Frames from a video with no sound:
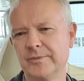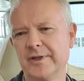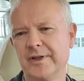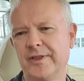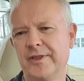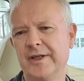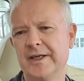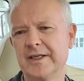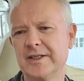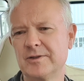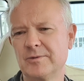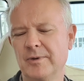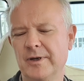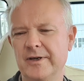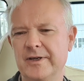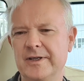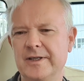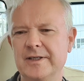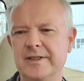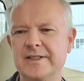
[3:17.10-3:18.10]
things,
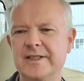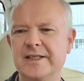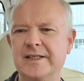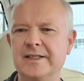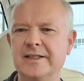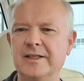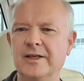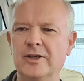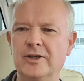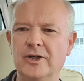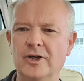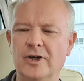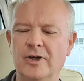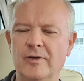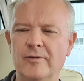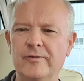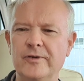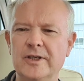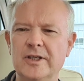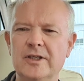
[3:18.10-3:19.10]
whereas in an
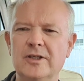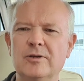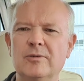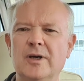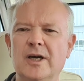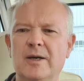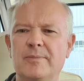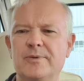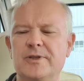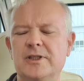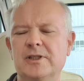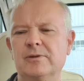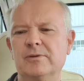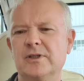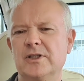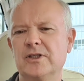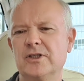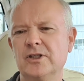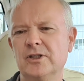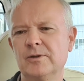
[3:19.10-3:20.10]
RV you
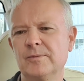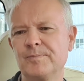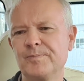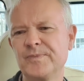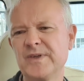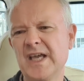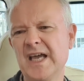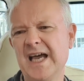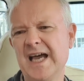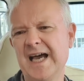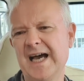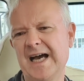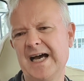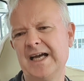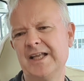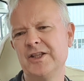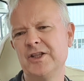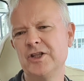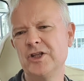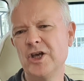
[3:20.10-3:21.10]
absolutely do.
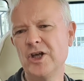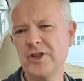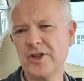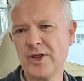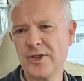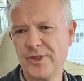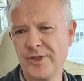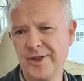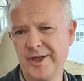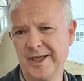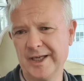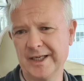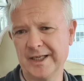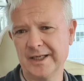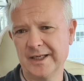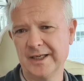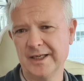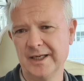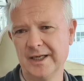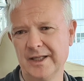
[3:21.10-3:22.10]
Another thing
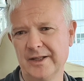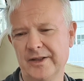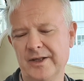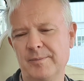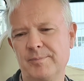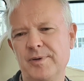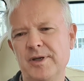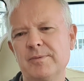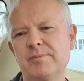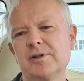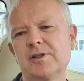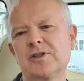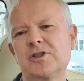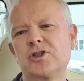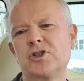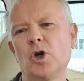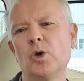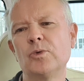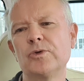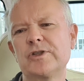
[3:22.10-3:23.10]
that people
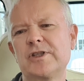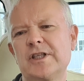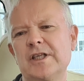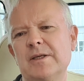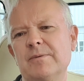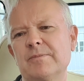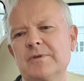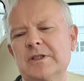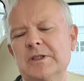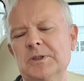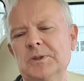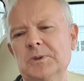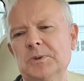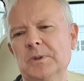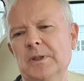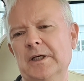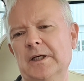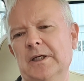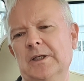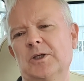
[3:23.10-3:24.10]
don't seem
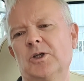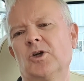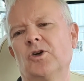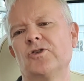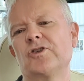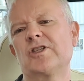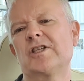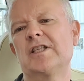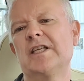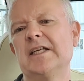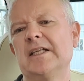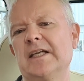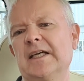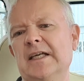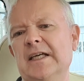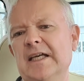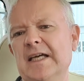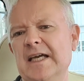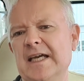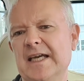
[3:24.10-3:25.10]
to consider
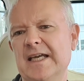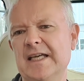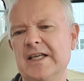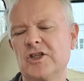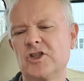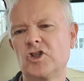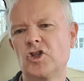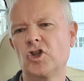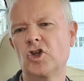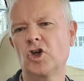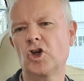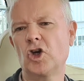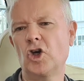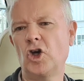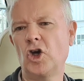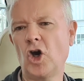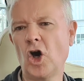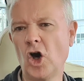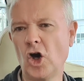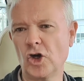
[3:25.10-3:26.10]
is the
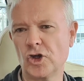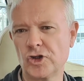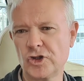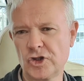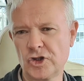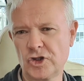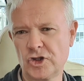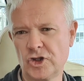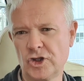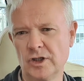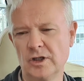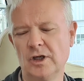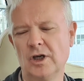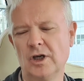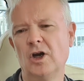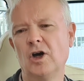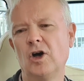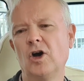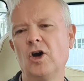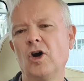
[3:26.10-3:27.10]
cost
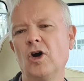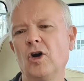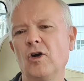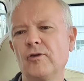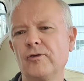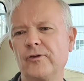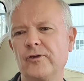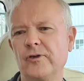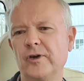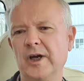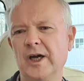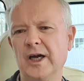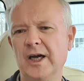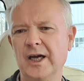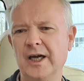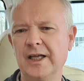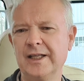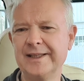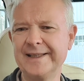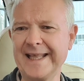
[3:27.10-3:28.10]
of
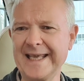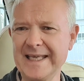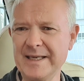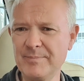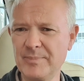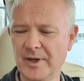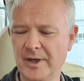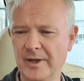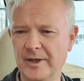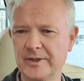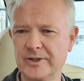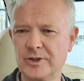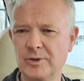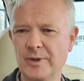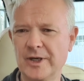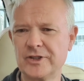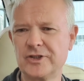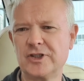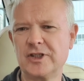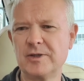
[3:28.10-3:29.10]
labor to
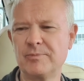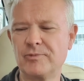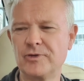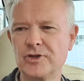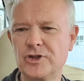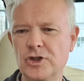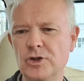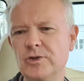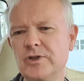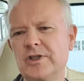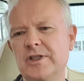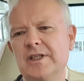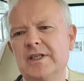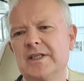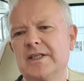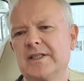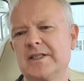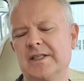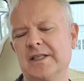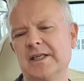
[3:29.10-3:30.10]
actually produce
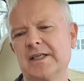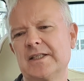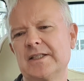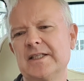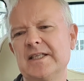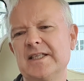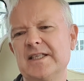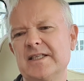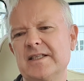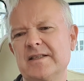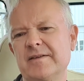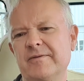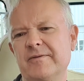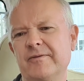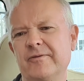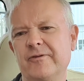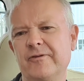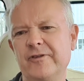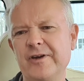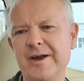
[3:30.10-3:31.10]
these things. This is a
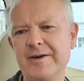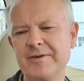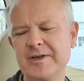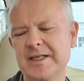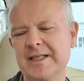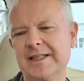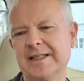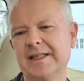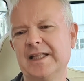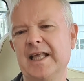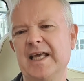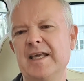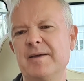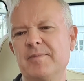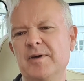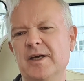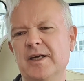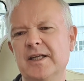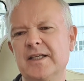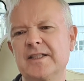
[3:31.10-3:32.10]
very
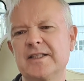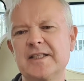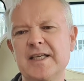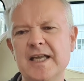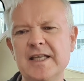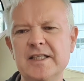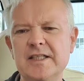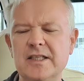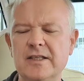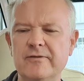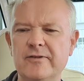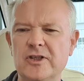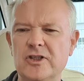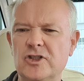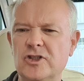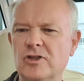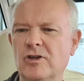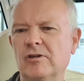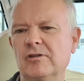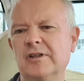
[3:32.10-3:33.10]
labor intensive.
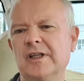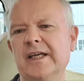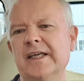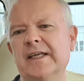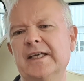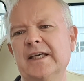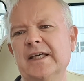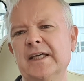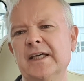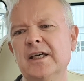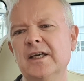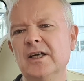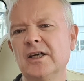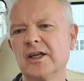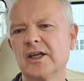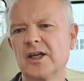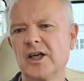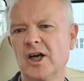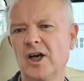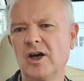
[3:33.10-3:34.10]
It's not like a
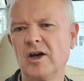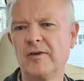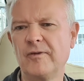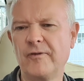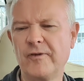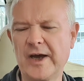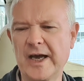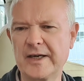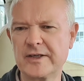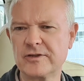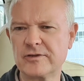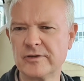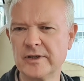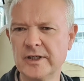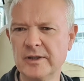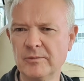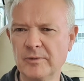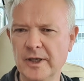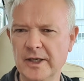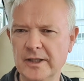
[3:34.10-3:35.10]
car
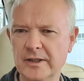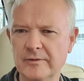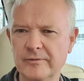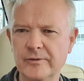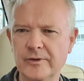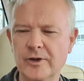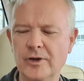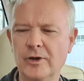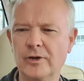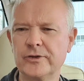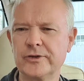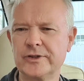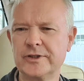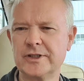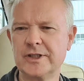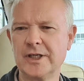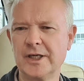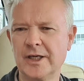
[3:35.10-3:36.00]
factory where you've got